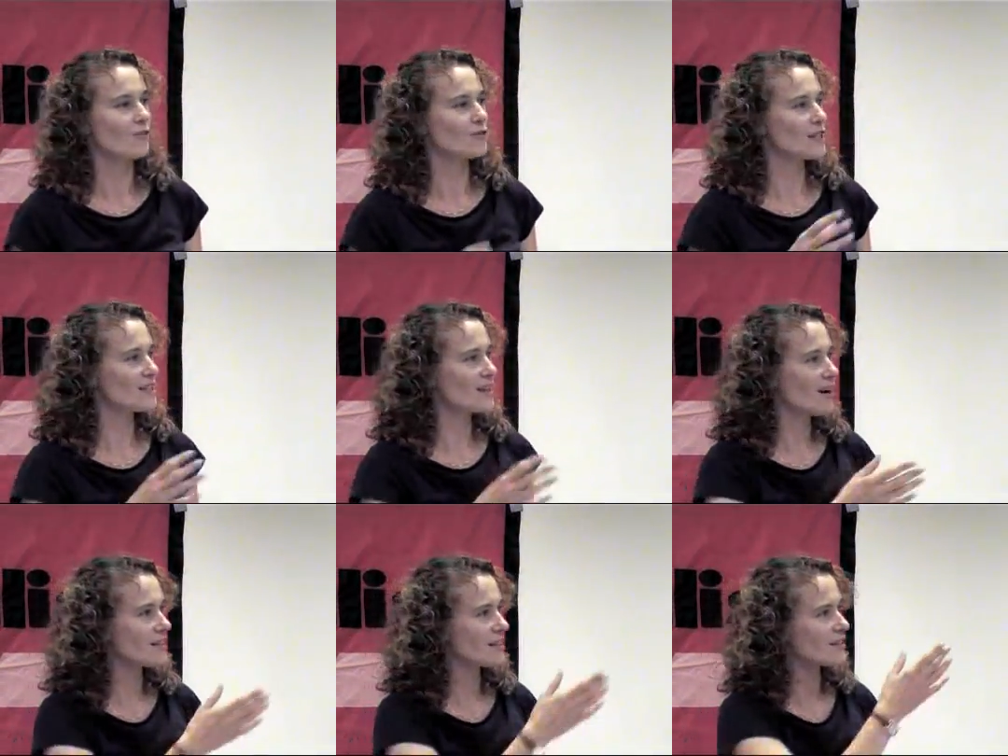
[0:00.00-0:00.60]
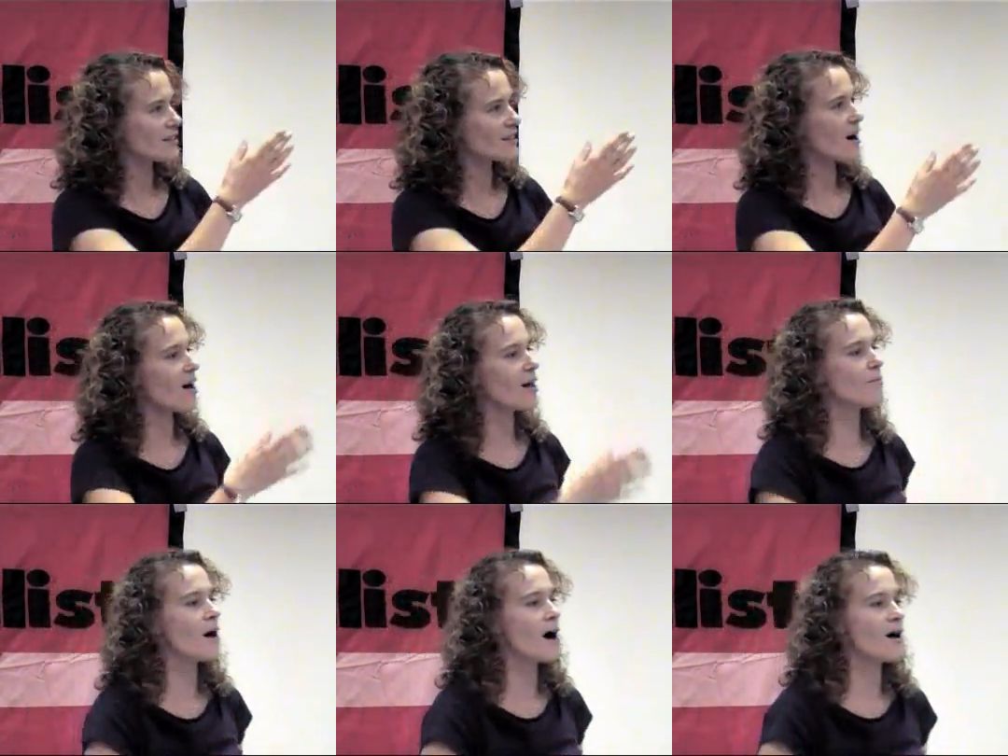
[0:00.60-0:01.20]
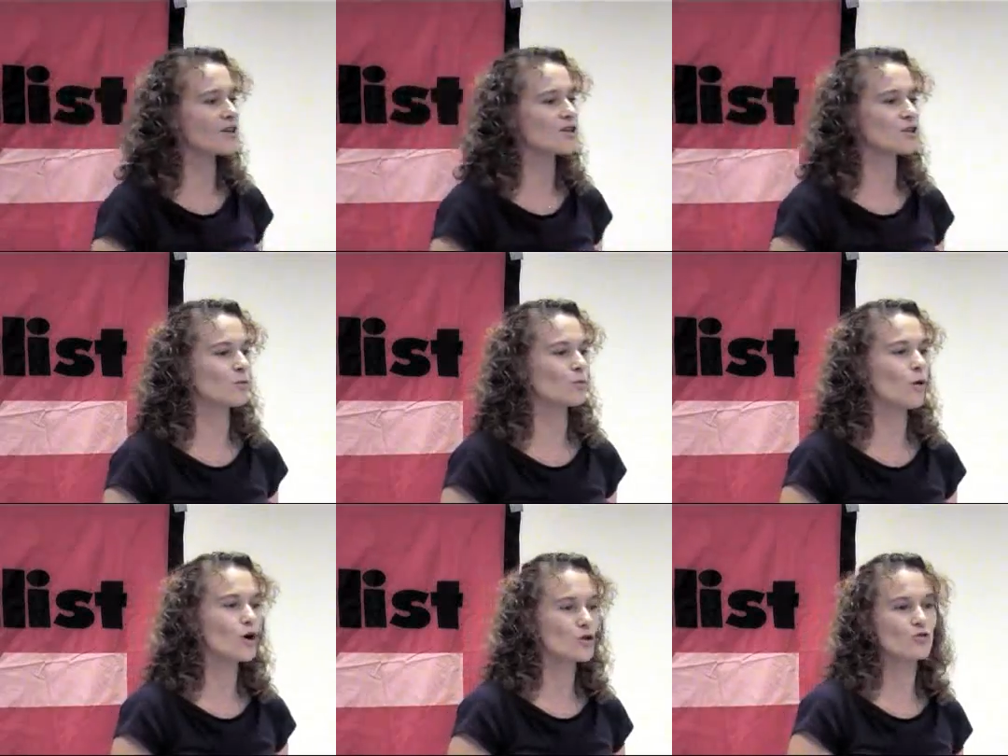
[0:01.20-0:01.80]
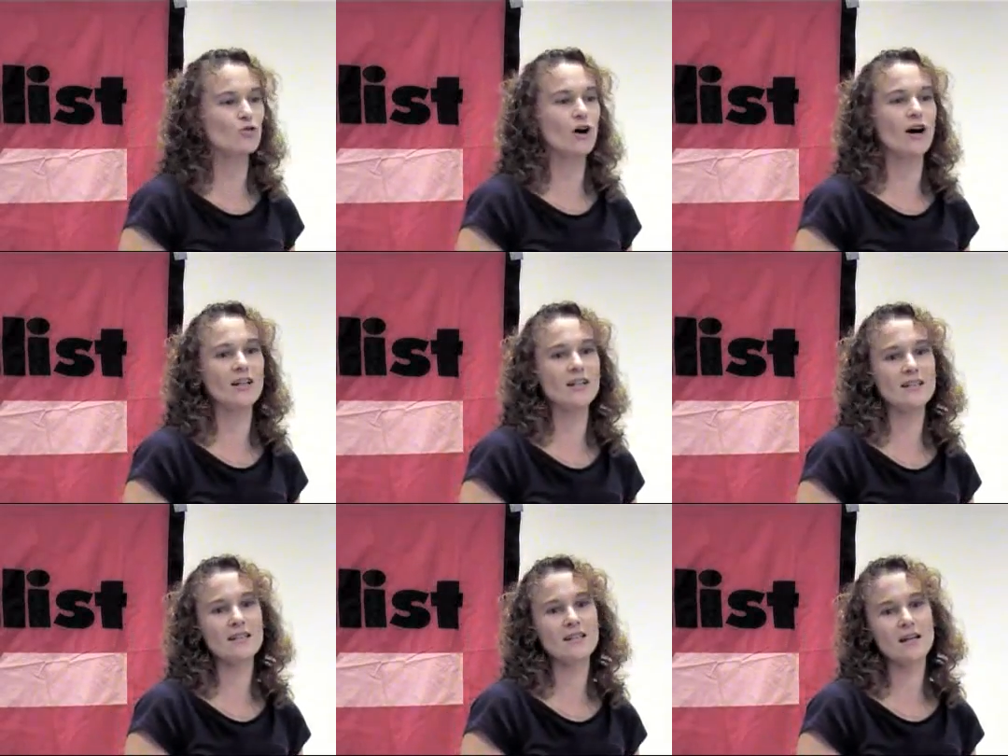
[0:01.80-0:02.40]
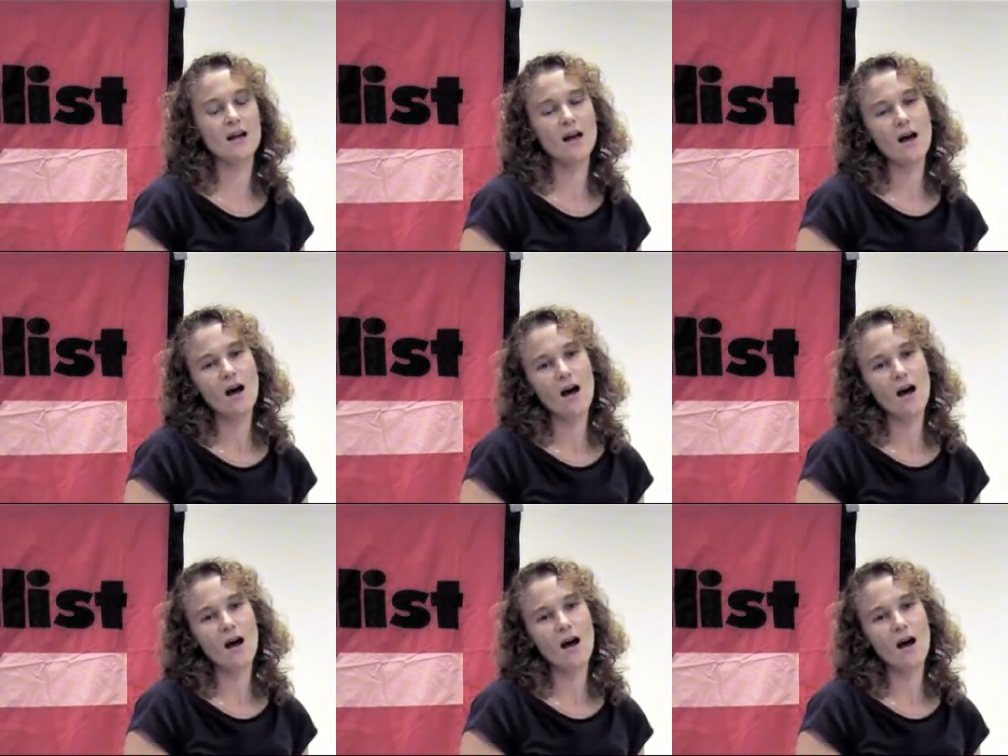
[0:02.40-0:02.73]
have decided that Karl Marx was right,